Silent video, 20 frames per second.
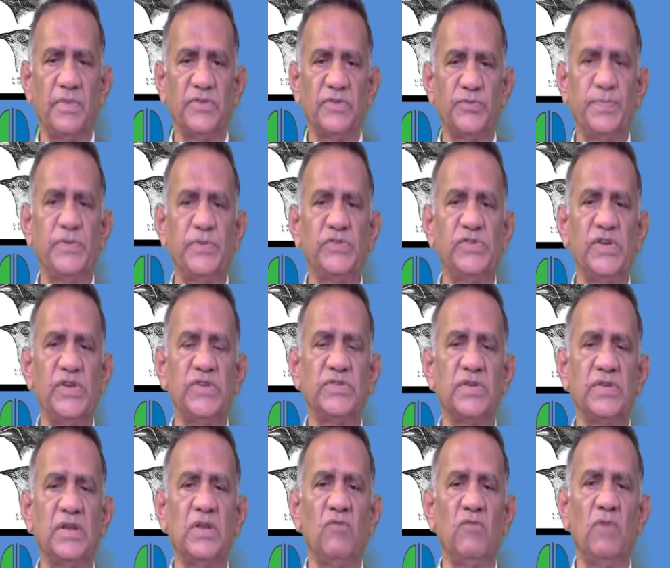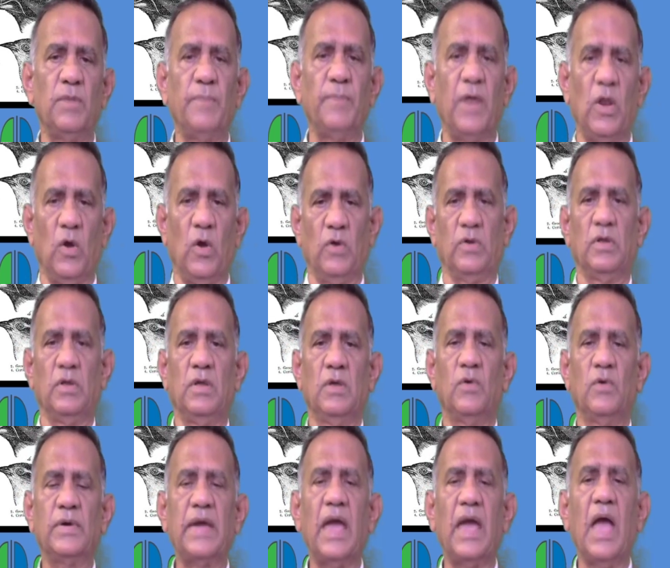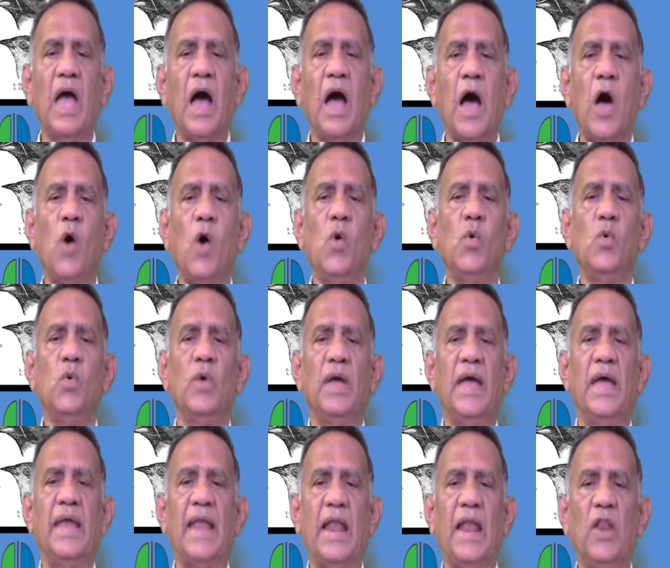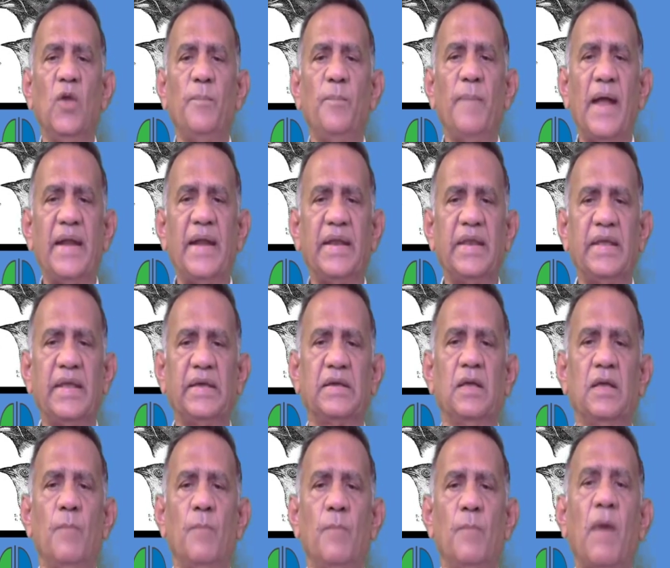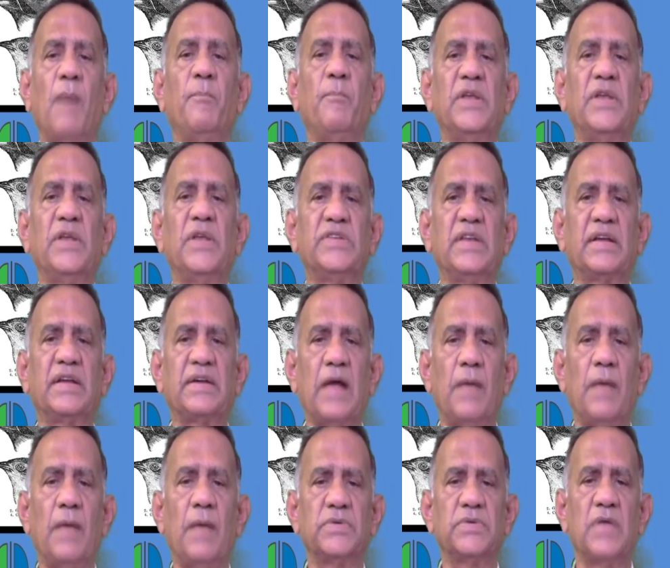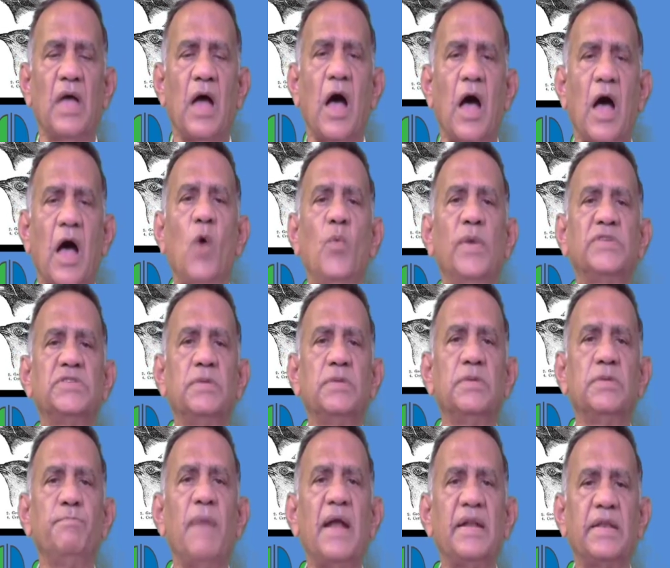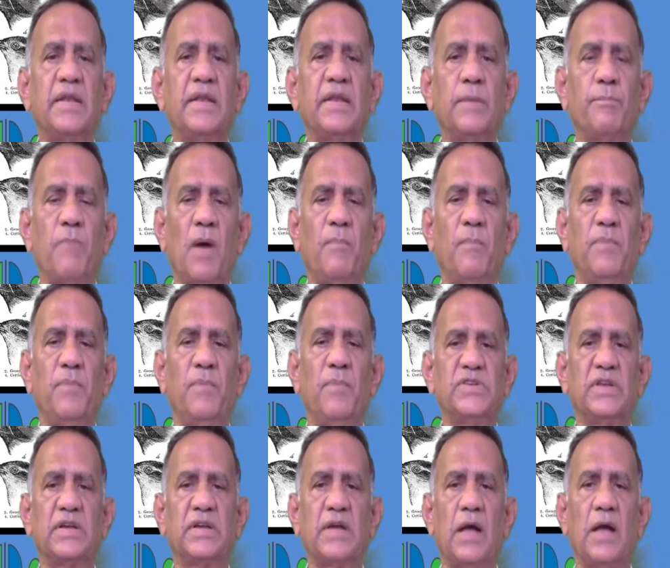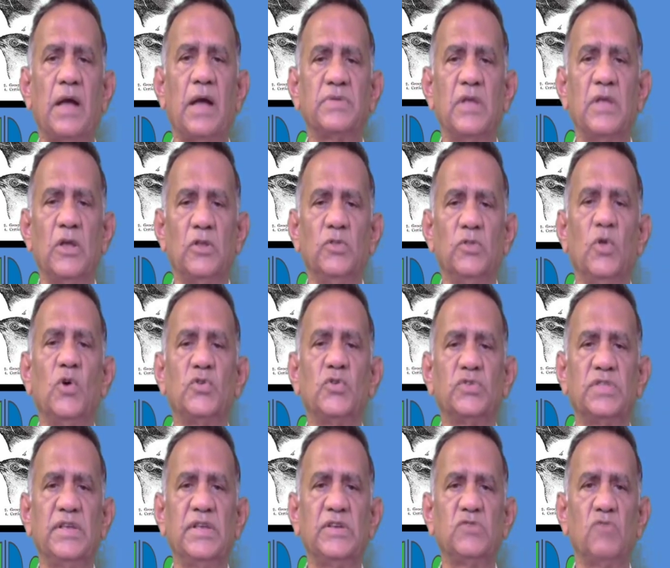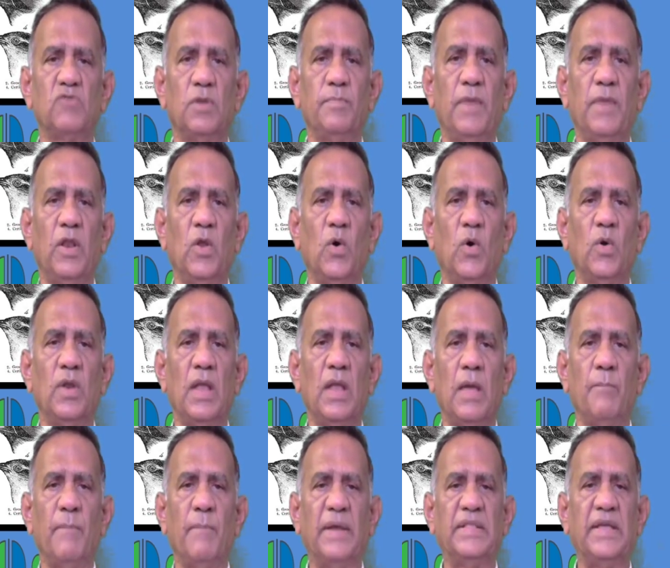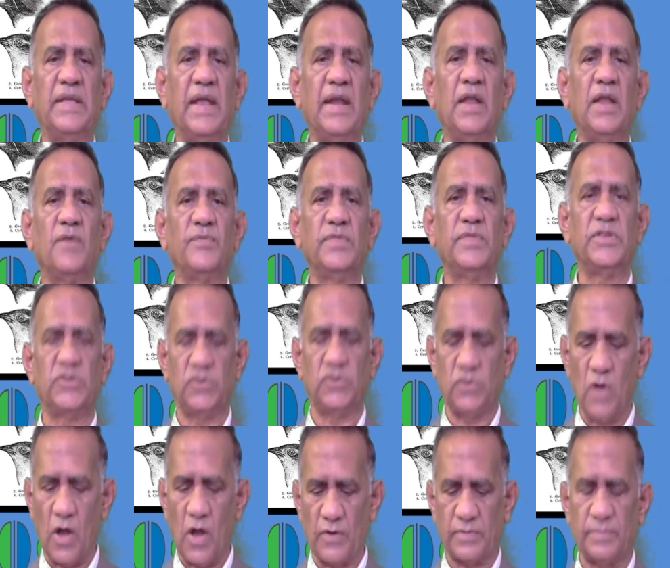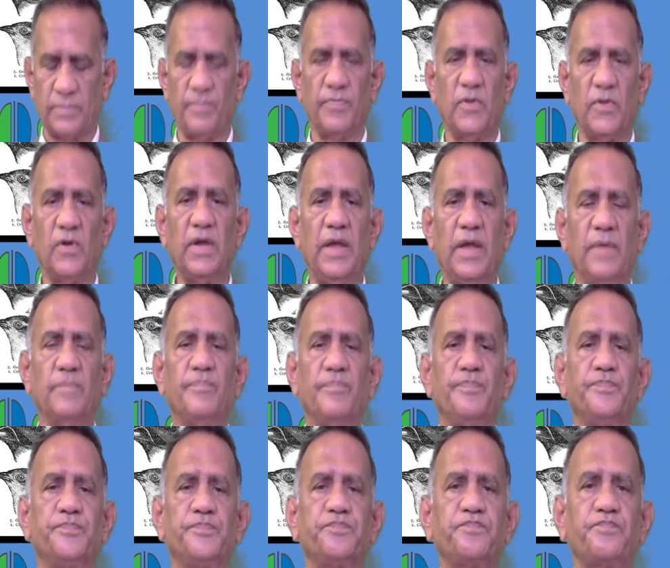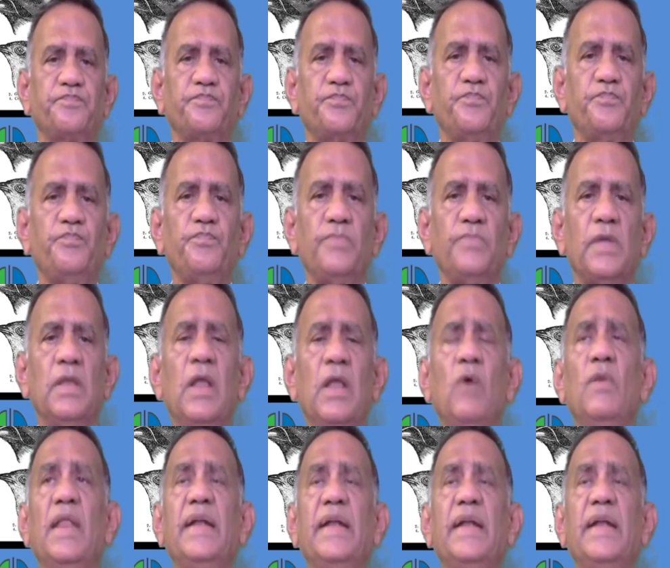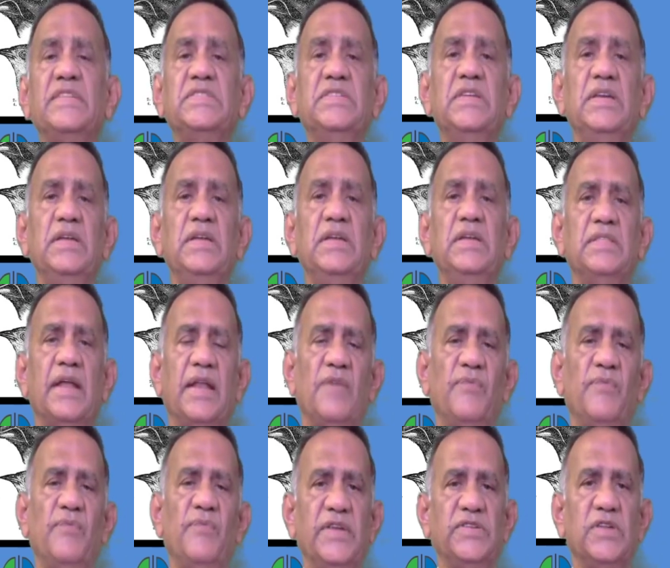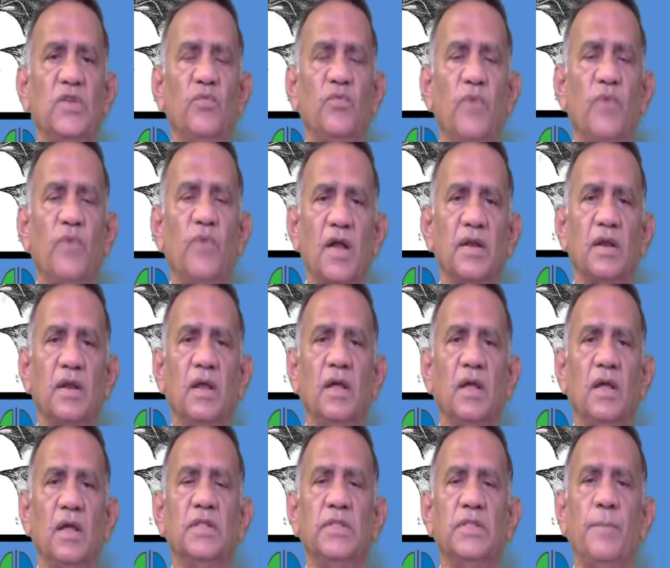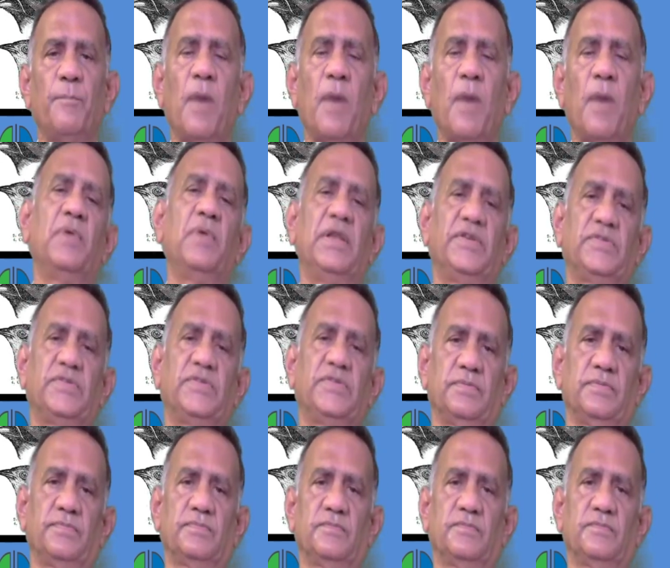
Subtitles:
speciation will be known. Okay, how an allopatric population comes, how a sympatric population comes, those things will be known by the end of this talk. Okay, Now let us see the definition for the population.